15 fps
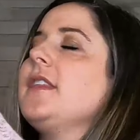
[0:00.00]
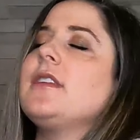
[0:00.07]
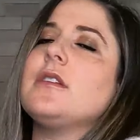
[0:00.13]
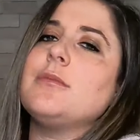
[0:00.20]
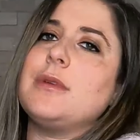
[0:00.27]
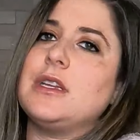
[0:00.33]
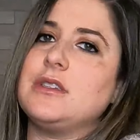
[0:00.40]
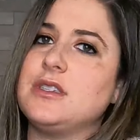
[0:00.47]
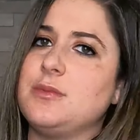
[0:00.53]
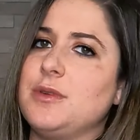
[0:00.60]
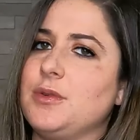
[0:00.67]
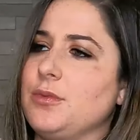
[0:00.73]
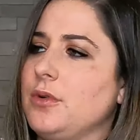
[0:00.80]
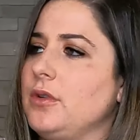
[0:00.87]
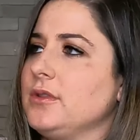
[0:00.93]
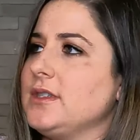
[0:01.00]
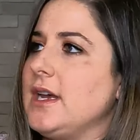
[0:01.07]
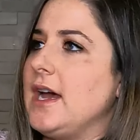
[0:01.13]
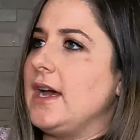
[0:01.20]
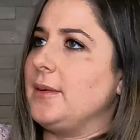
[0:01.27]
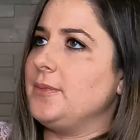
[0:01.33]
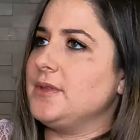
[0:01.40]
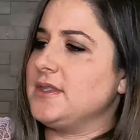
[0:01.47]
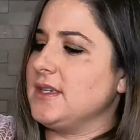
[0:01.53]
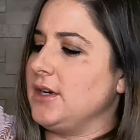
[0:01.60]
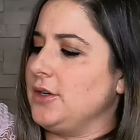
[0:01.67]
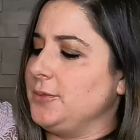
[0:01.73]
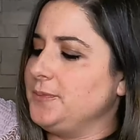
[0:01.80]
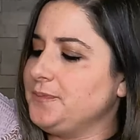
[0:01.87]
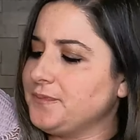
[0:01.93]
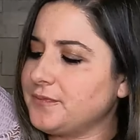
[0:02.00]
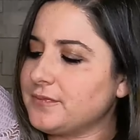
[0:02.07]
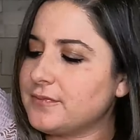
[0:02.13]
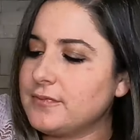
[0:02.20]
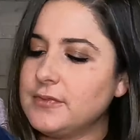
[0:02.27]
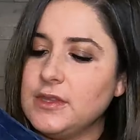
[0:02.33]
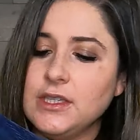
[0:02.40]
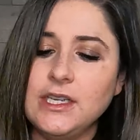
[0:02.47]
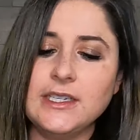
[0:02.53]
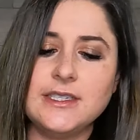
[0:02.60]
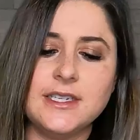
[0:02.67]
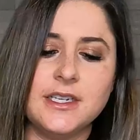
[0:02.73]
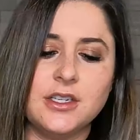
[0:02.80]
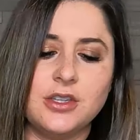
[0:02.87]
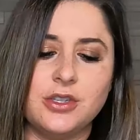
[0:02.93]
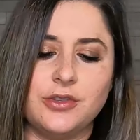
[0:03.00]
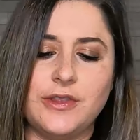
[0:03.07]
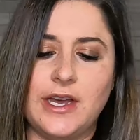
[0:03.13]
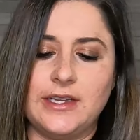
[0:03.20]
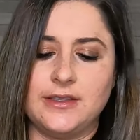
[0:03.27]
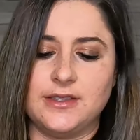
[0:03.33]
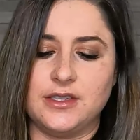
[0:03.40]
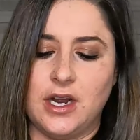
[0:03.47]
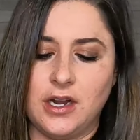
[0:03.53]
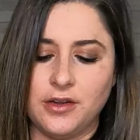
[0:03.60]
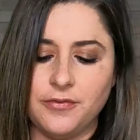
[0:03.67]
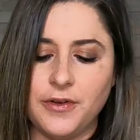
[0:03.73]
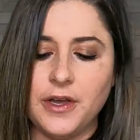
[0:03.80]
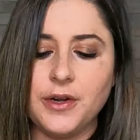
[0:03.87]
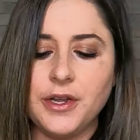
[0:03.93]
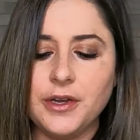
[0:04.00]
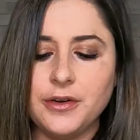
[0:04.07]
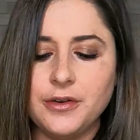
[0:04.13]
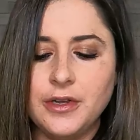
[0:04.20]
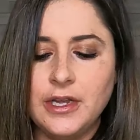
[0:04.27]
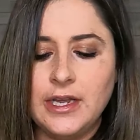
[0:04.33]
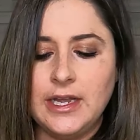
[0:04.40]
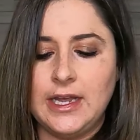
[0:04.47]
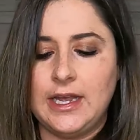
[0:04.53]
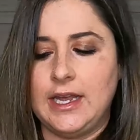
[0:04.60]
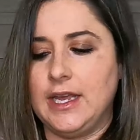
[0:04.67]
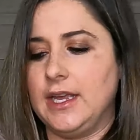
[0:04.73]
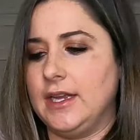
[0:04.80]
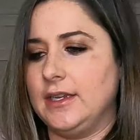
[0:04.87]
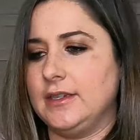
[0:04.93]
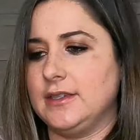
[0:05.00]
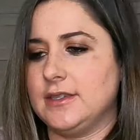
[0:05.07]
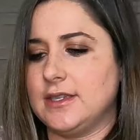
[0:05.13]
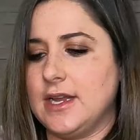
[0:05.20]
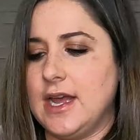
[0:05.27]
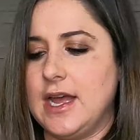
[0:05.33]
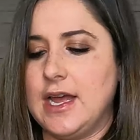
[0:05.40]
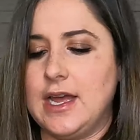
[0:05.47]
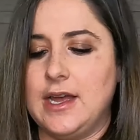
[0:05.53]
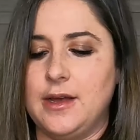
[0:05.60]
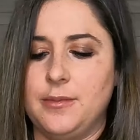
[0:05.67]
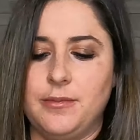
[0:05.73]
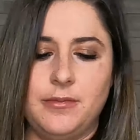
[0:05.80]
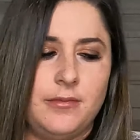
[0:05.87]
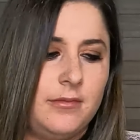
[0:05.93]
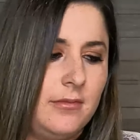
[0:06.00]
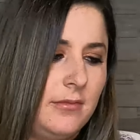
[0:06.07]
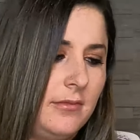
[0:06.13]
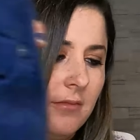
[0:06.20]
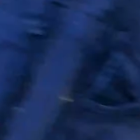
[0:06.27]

think they're meant to be rolled up. So I did include that stock photo and um,